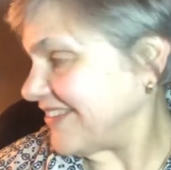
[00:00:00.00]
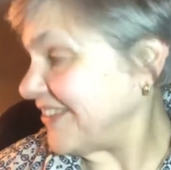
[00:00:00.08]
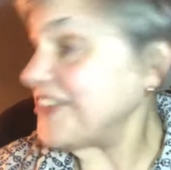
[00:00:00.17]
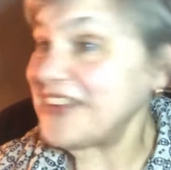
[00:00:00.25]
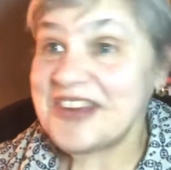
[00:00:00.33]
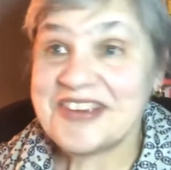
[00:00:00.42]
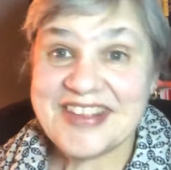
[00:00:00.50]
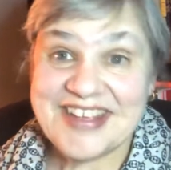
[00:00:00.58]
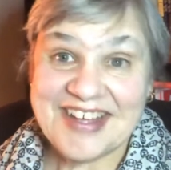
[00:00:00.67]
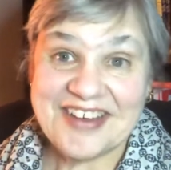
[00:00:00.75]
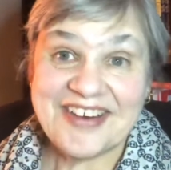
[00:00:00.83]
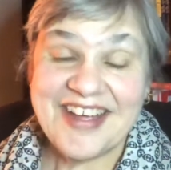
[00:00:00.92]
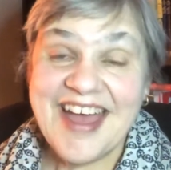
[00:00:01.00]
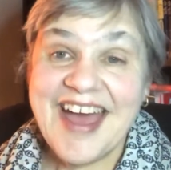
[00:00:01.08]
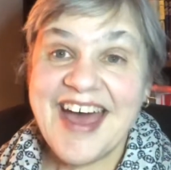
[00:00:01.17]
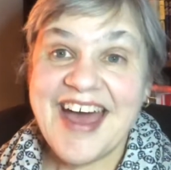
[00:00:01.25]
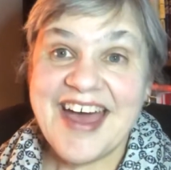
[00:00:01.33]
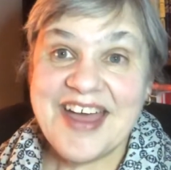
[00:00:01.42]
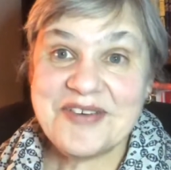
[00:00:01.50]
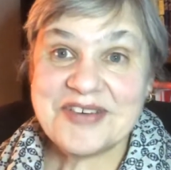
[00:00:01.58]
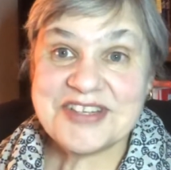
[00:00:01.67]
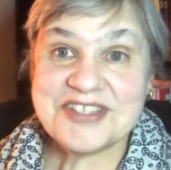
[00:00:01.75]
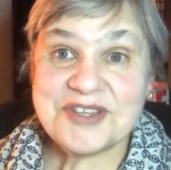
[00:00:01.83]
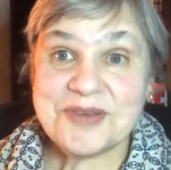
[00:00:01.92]
Earlier in the year, I
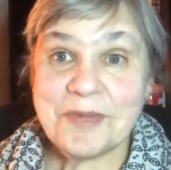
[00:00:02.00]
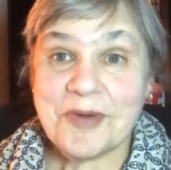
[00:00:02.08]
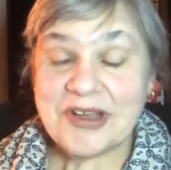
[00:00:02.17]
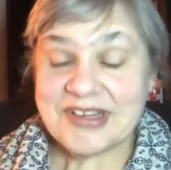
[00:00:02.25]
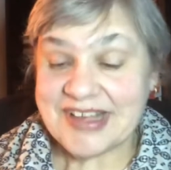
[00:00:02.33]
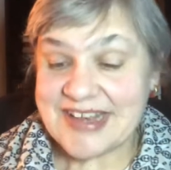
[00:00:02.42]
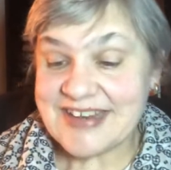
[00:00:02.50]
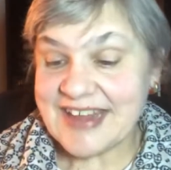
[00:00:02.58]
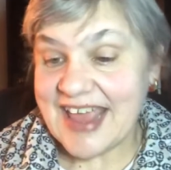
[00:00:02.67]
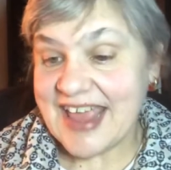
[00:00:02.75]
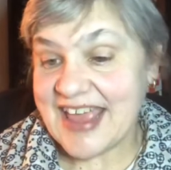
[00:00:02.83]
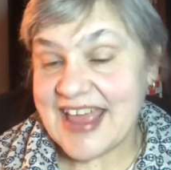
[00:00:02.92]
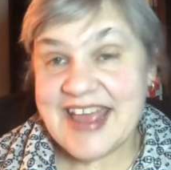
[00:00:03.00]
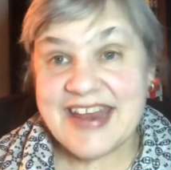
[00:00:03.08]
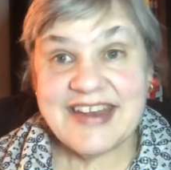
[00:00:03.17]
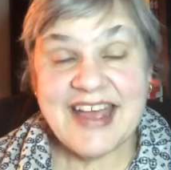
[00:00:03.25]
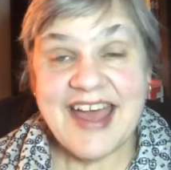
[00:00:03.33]
went to Portland and